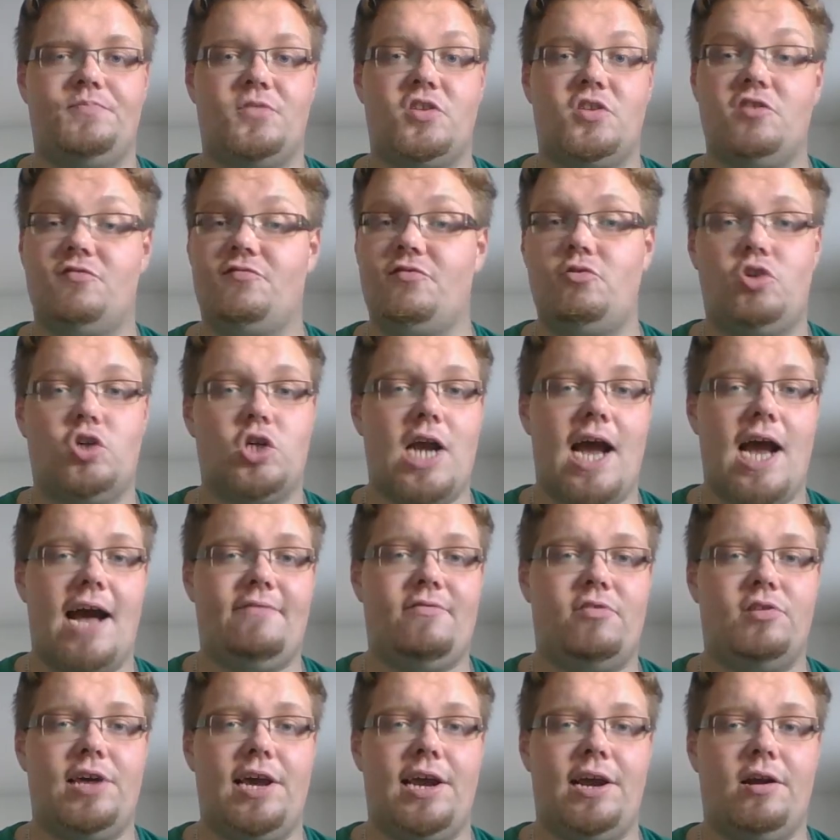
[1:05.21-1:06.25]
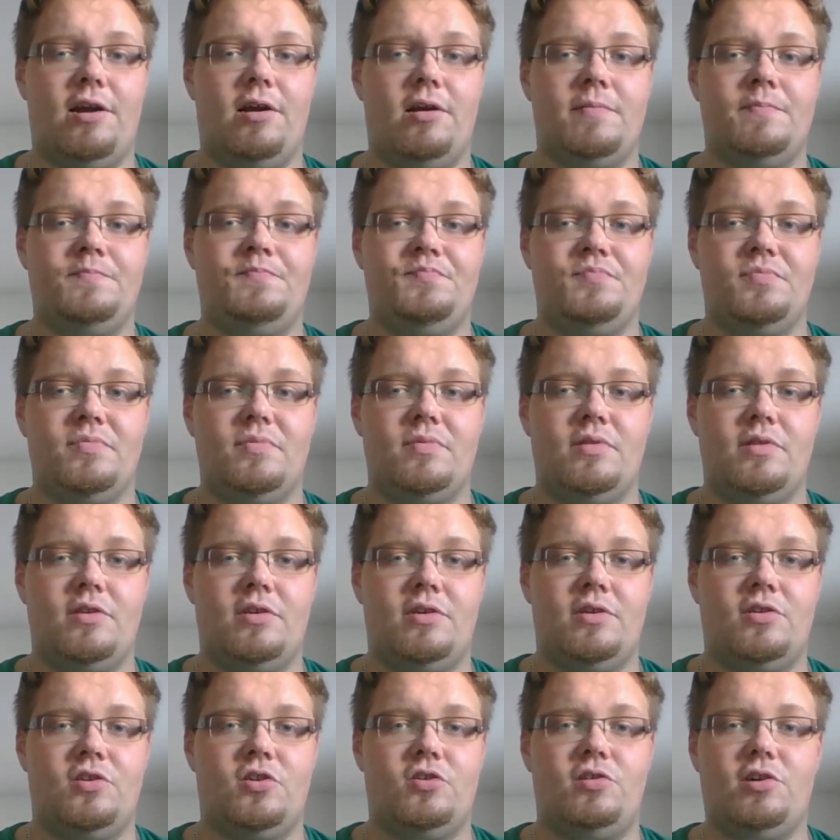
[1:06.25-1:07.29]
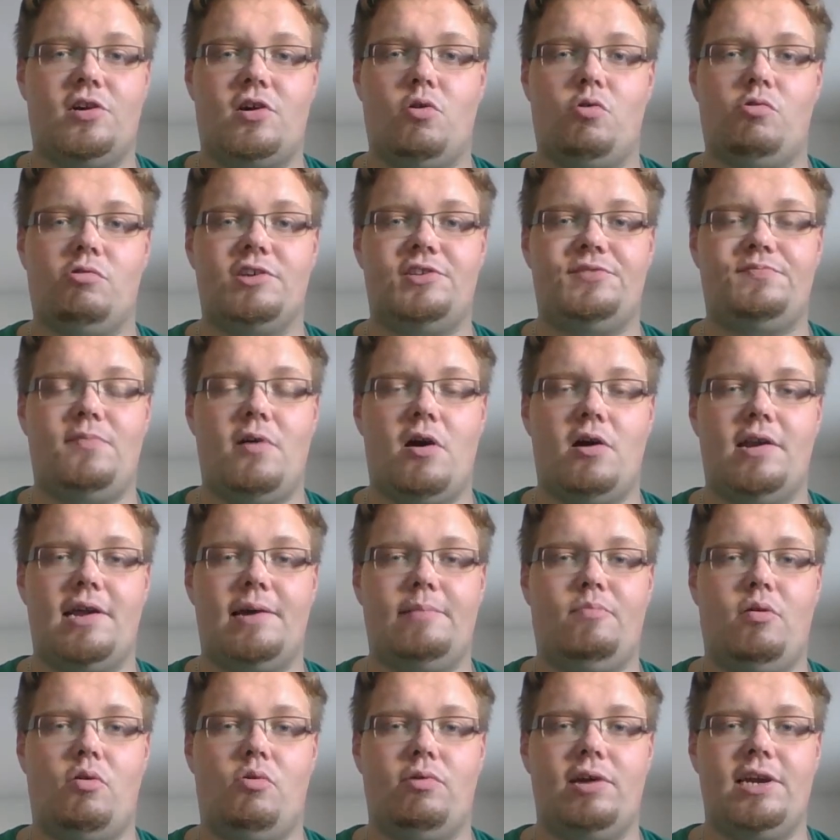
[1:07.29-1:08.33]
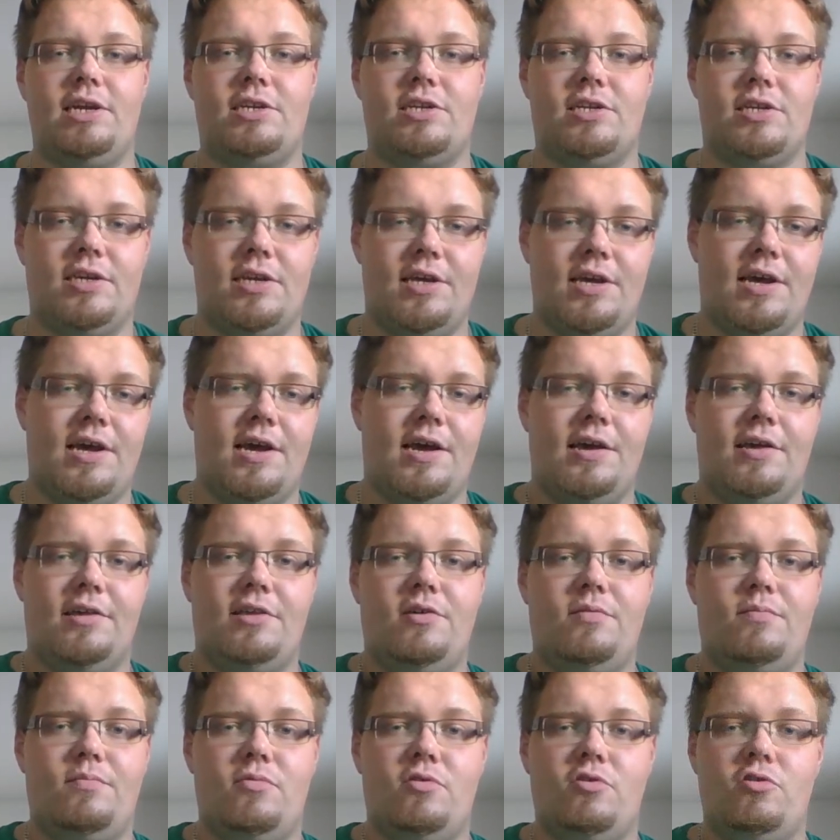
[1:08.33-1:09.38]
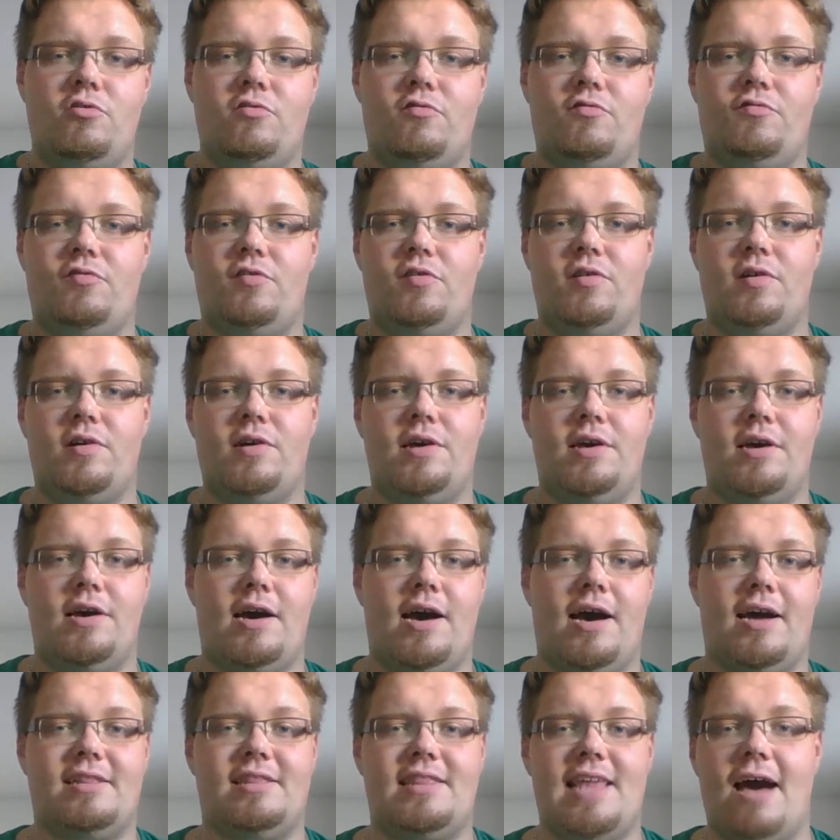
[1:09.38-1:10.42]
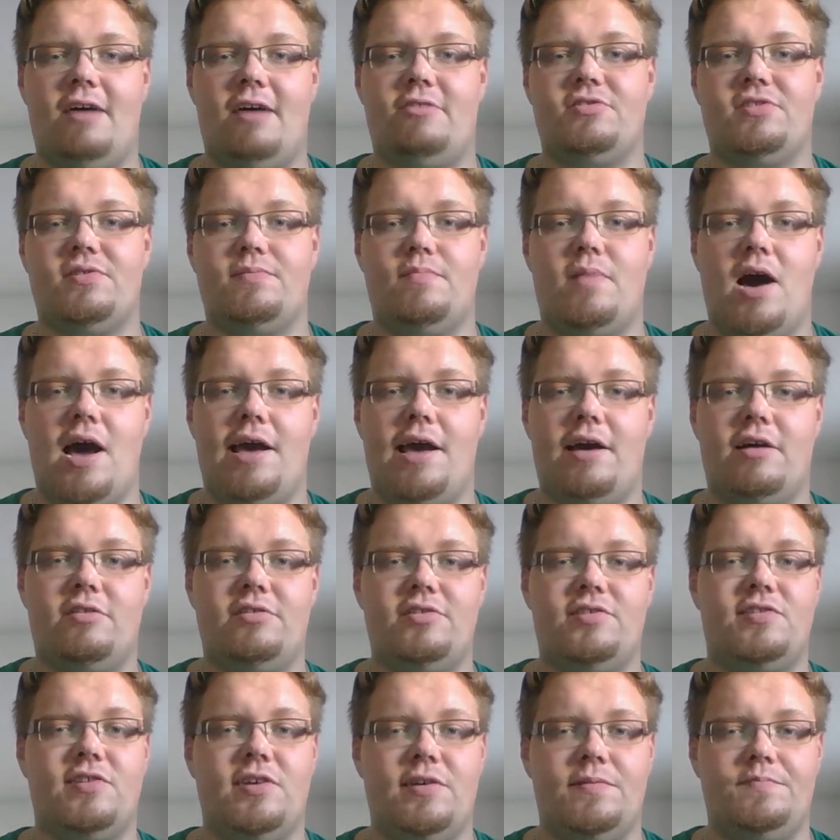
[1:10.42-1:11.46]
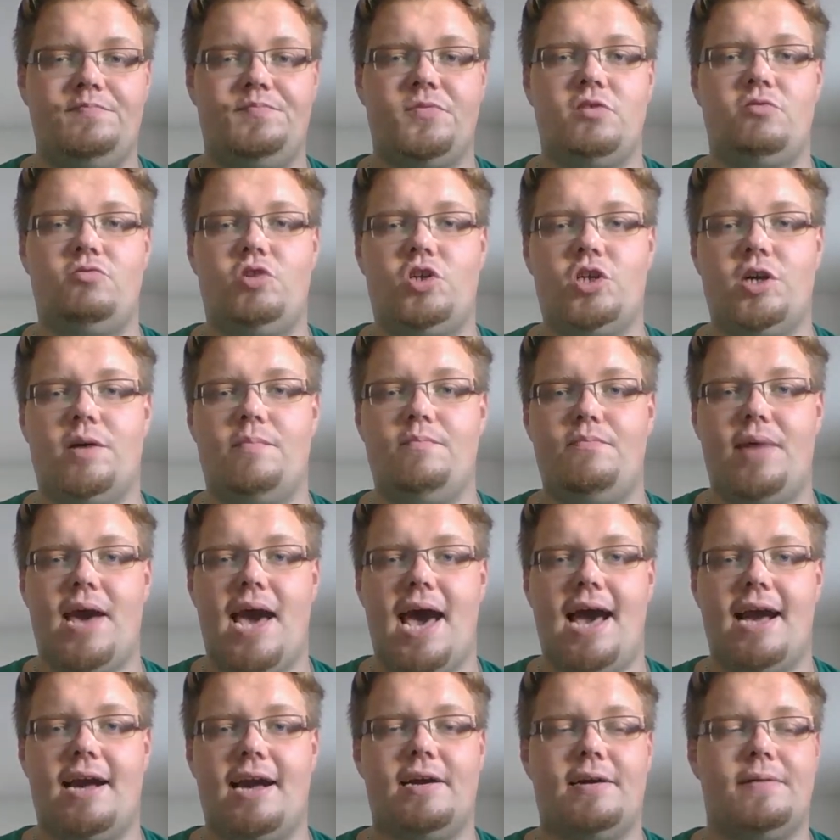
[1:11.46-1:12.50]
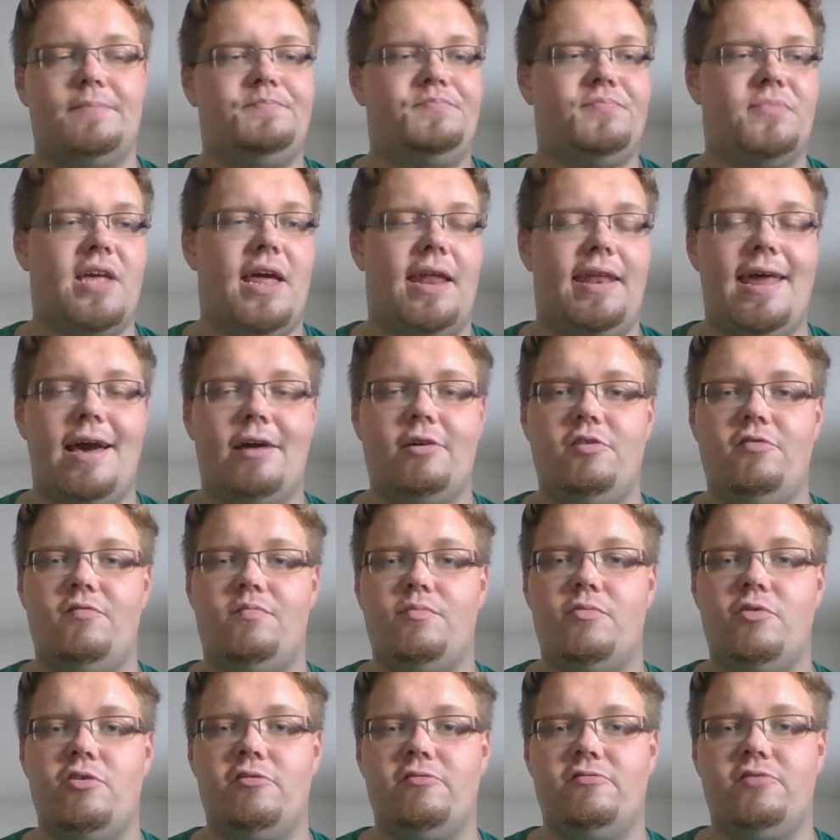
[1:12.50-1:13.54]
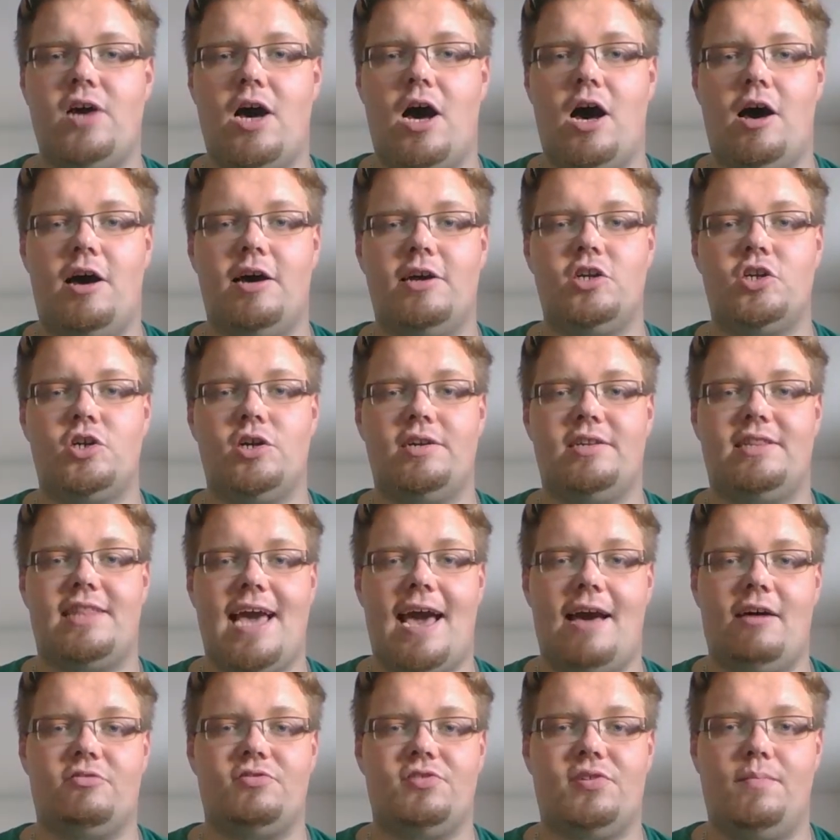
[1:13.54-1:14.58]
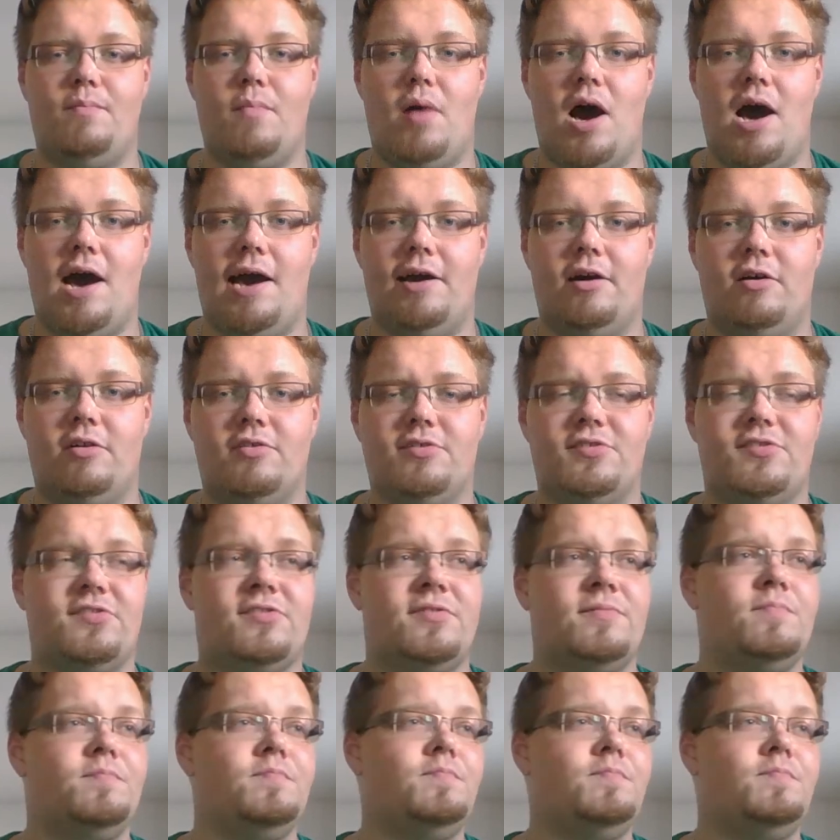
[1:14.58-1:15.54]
So if you travel there to the corresponding point, you move 1,000 miles, you jump back, now you've moved 100,000 miles.